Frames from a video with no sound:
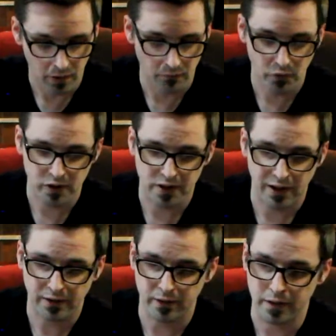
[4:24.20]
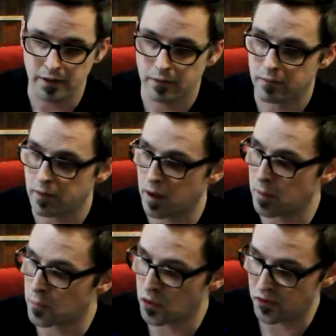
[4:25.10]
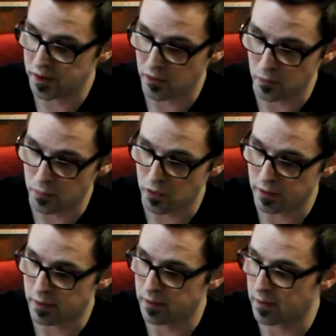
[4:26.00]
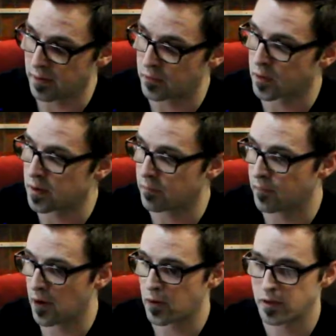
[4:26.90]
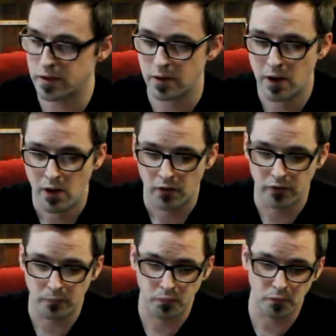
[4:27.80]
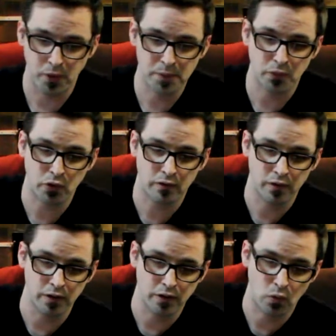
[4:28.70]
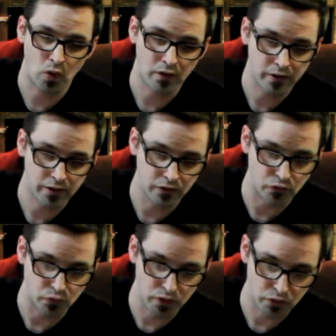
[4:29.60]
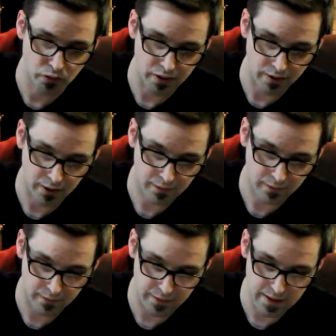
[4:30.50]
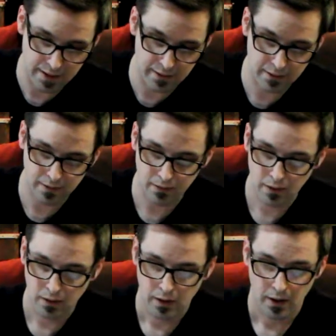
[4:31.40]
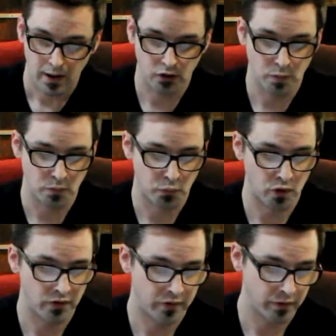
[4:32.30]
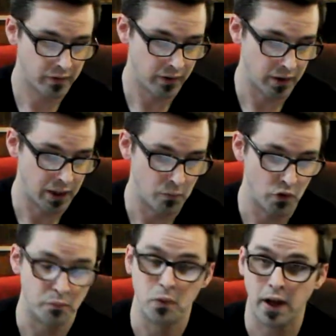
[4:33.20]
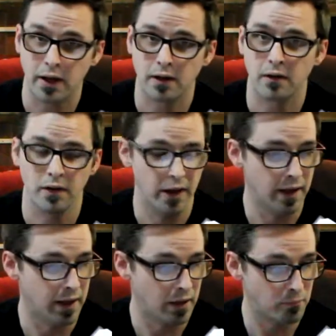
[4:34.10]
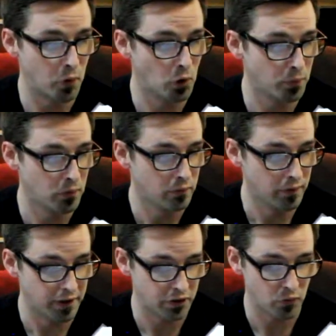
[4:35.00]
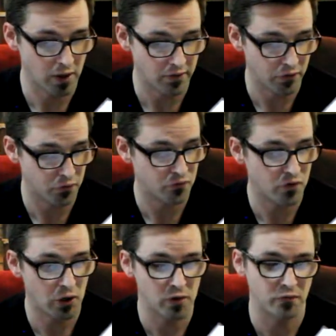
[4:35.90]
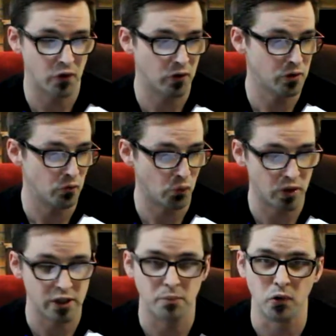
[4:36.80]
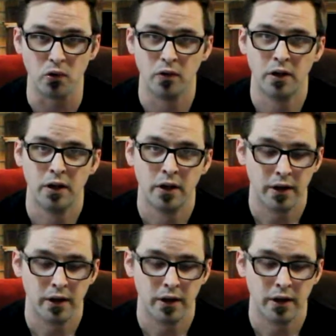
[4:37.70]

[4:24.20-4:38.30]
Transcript: very nicely put together book. It's very hardy. The paper quality is really nice. The ink has been printed with black and purple, and it creates this very readable